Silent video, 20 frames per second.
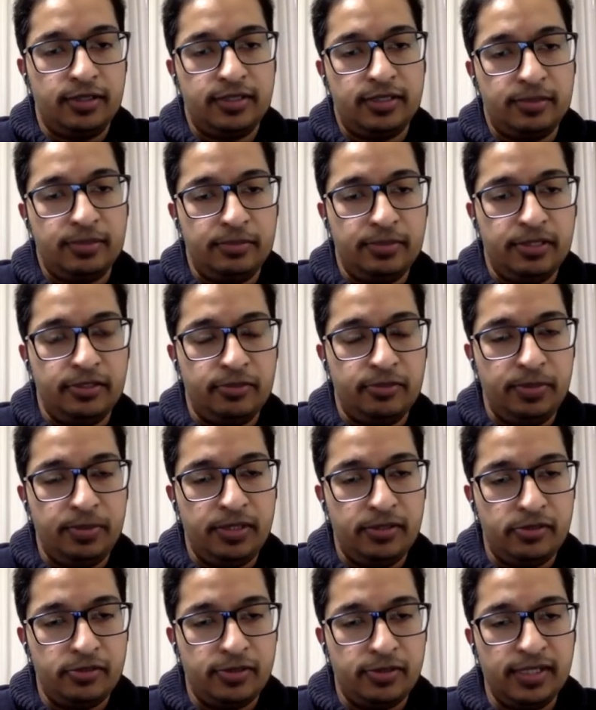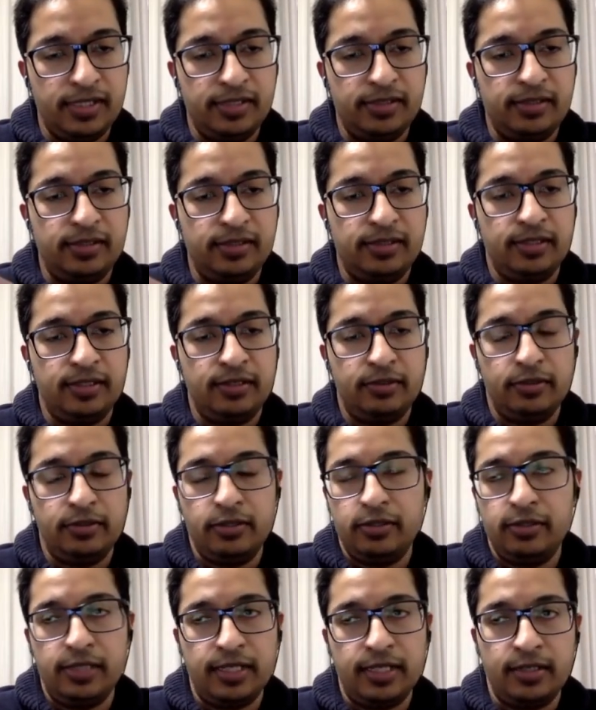some spirituality thing,
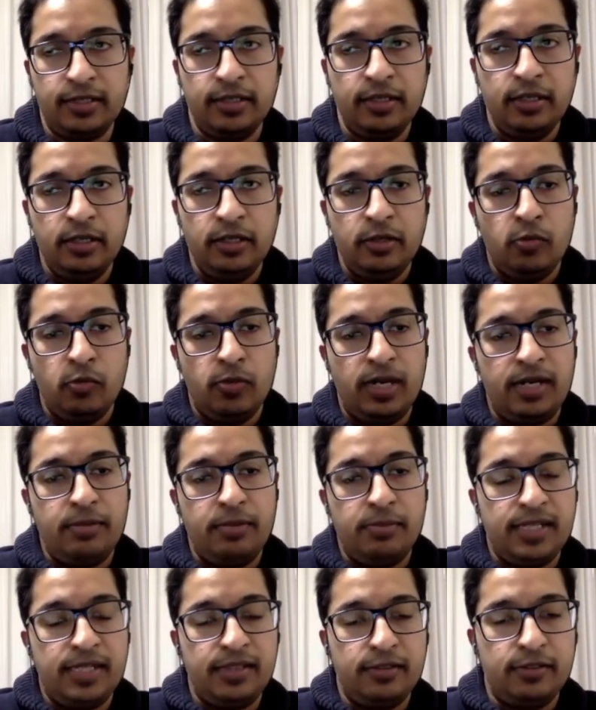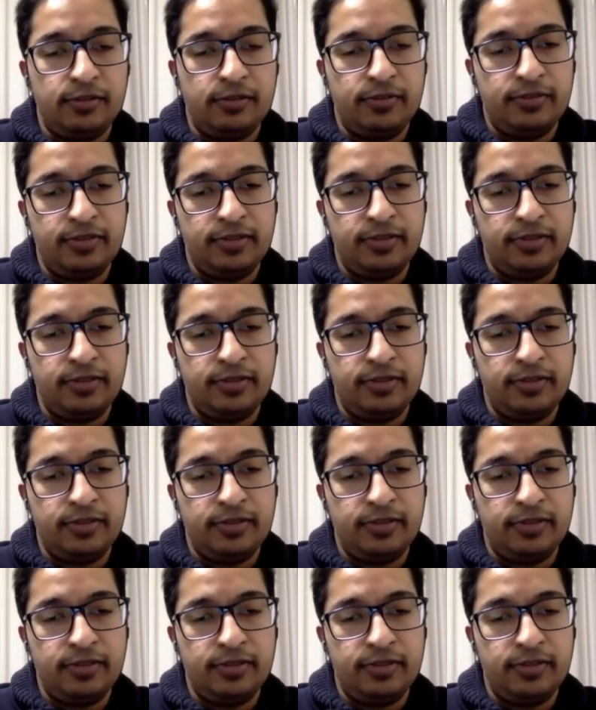like 1 month of